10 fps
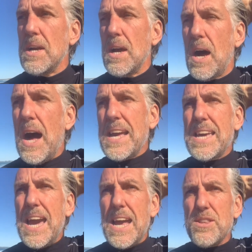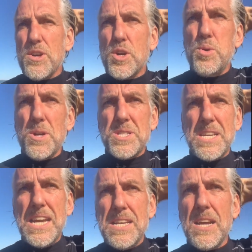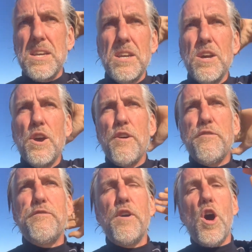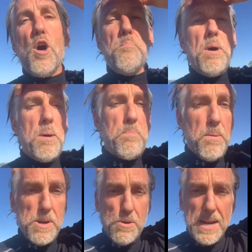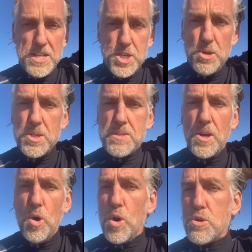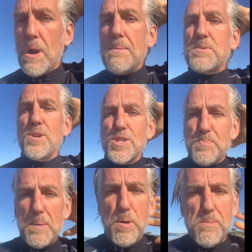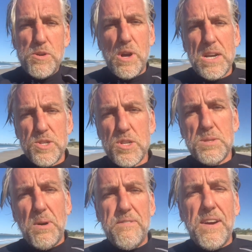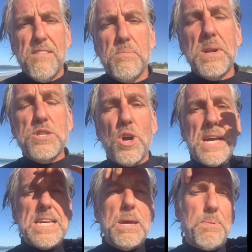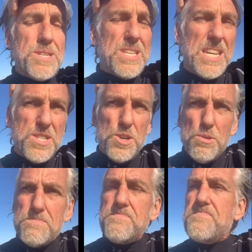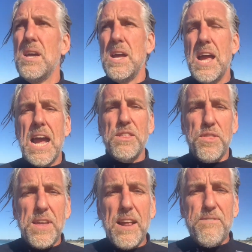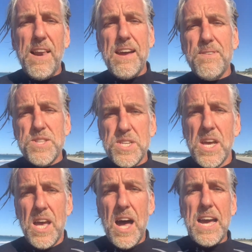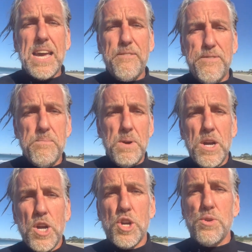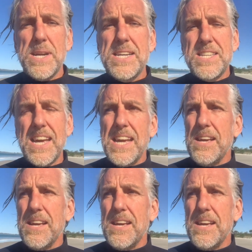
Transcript: I get the quercetin from pomegranate juice or grape juice, but pomegranate juice is my favorite, but I try and keep it seasonal. And the theaflavins I get from green tea.